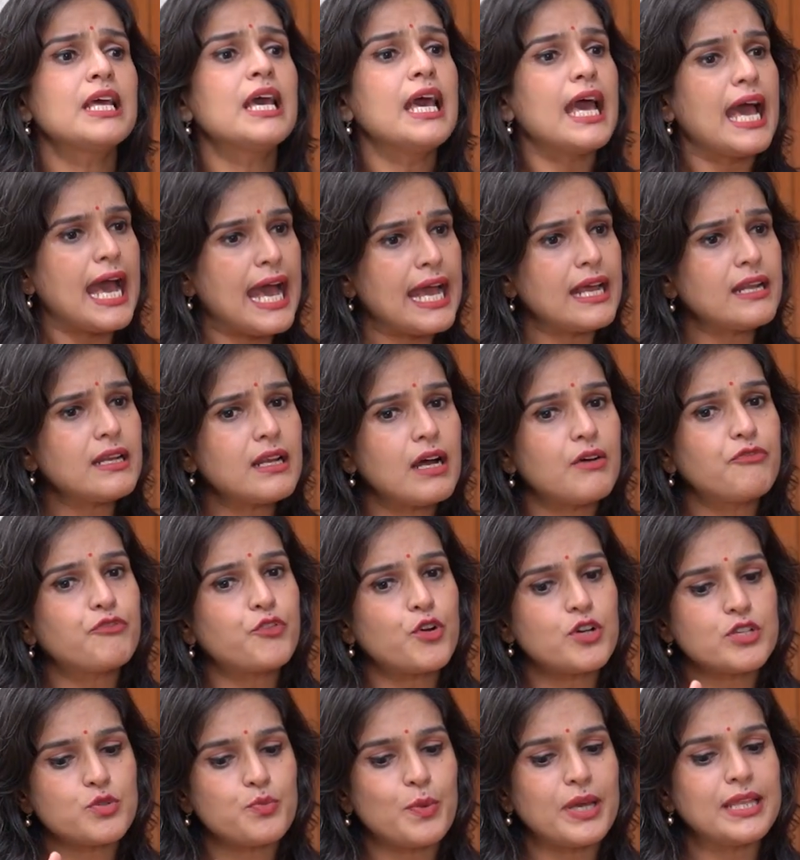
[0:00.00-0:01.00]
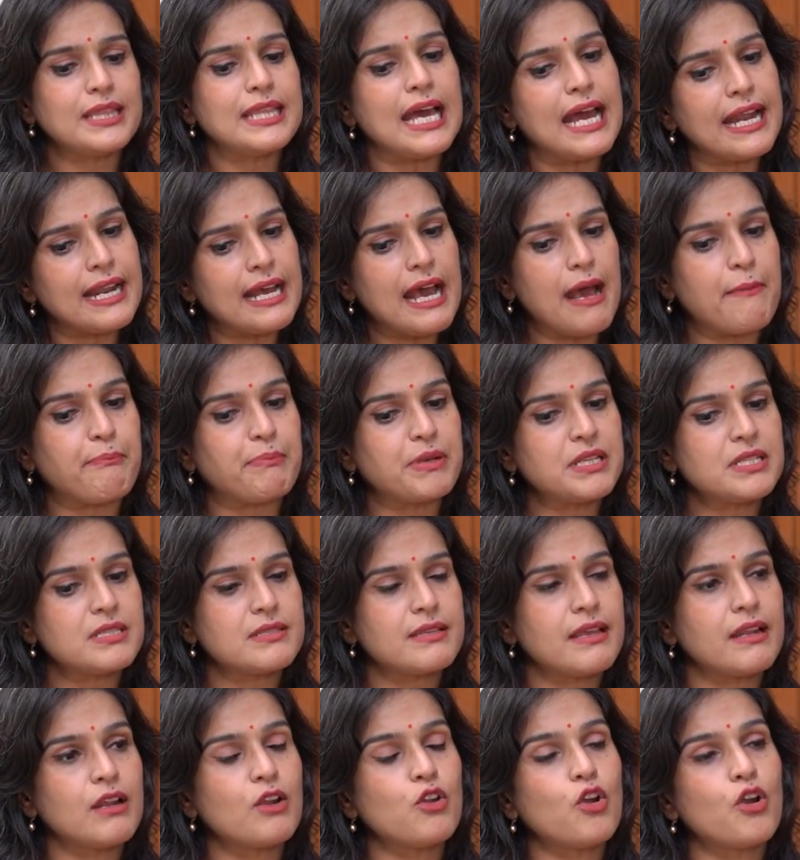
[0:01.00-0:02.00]
And of course, when that
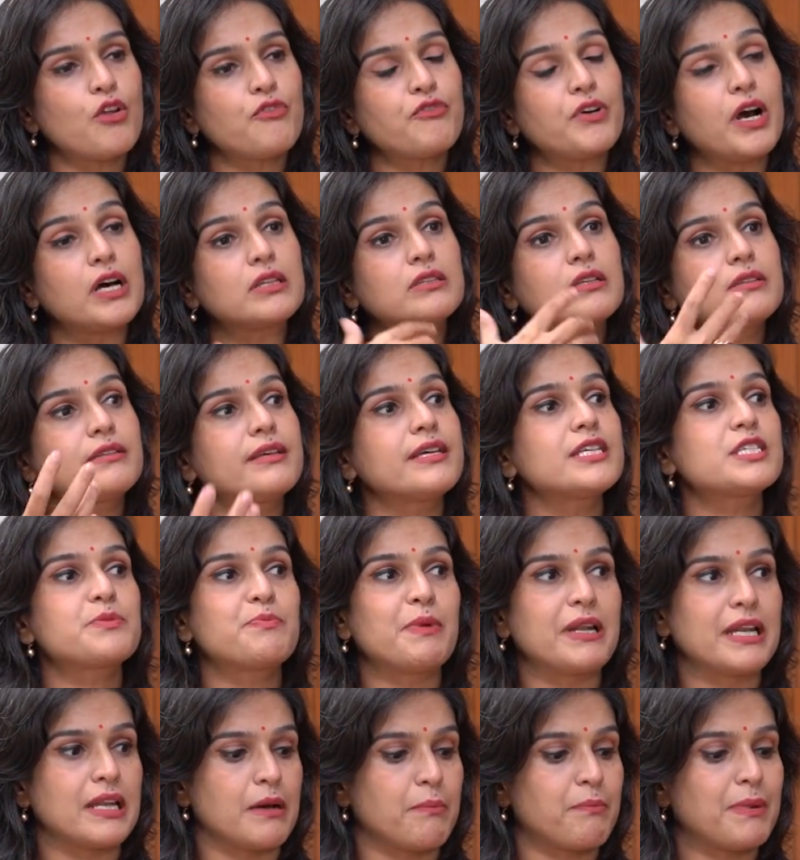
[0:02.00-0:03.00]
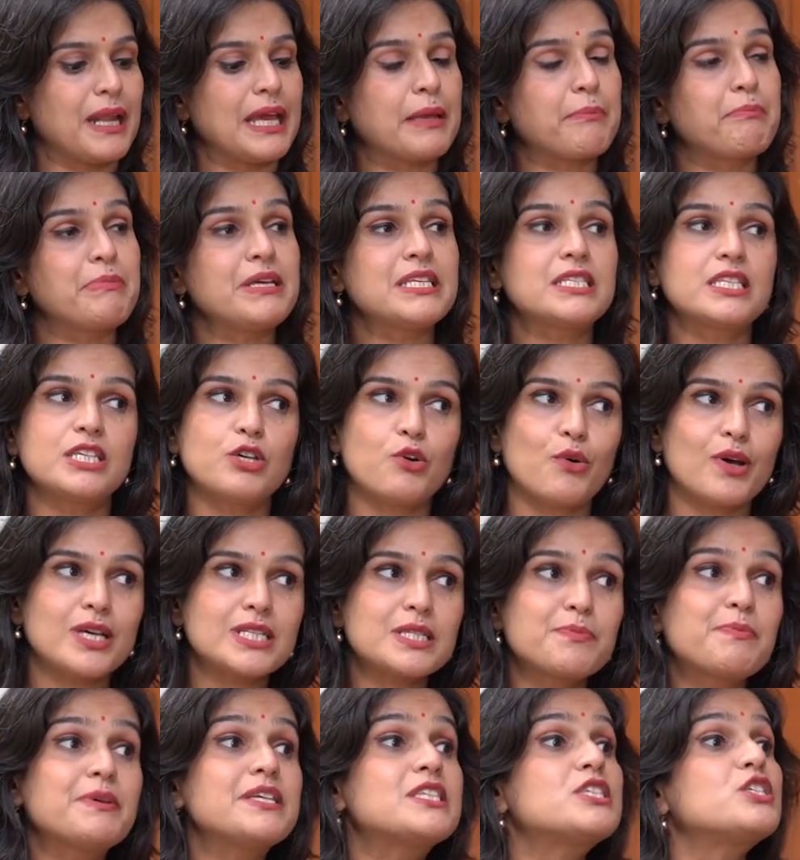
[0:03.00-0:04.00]
happens, then a lot of other things build up, like
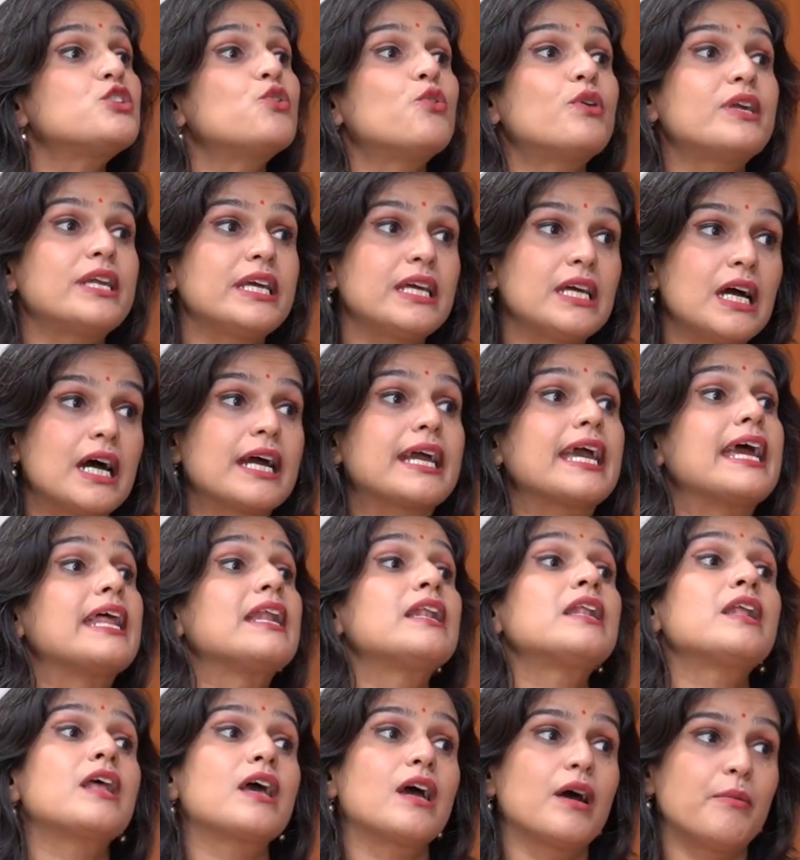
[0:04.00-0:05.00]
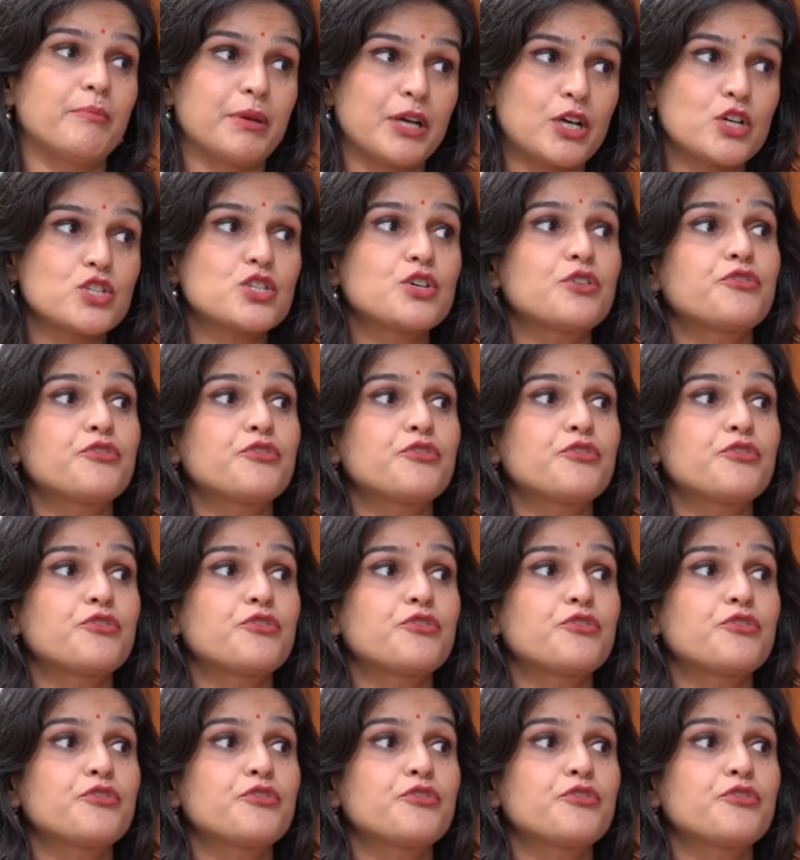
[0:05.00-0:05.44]
PCOS, PCOD, again, because